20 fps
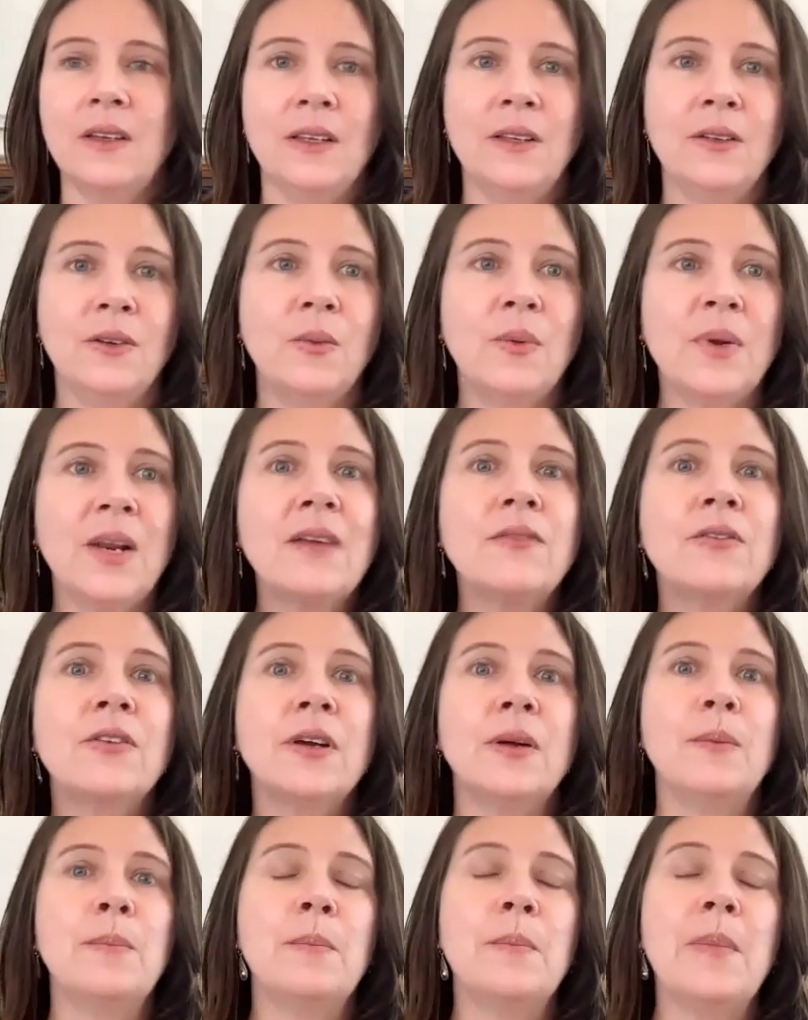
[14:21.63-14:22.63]

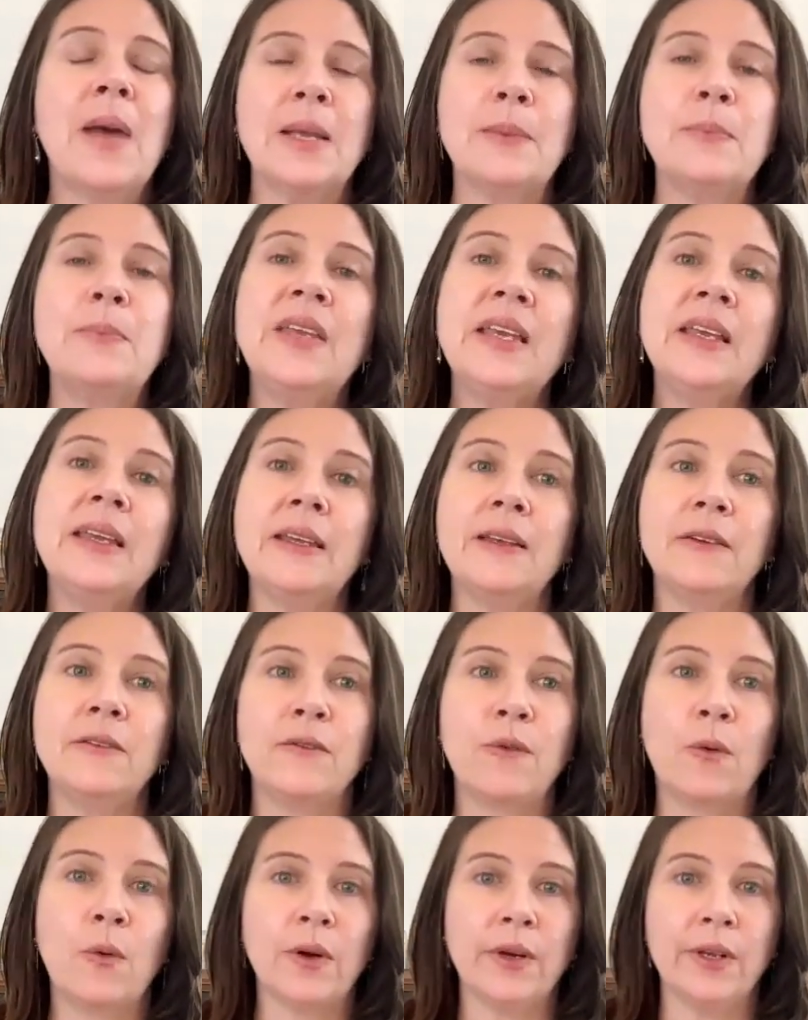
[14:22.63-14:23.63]
whatever it might be
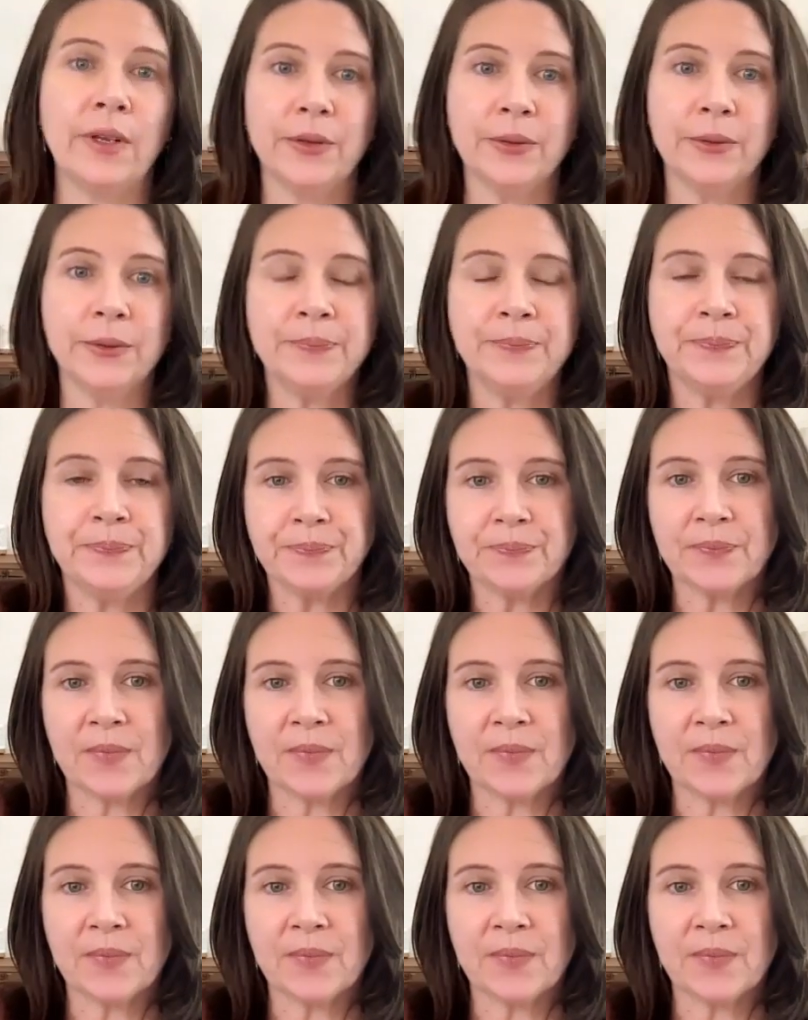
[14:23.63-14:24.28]
for you,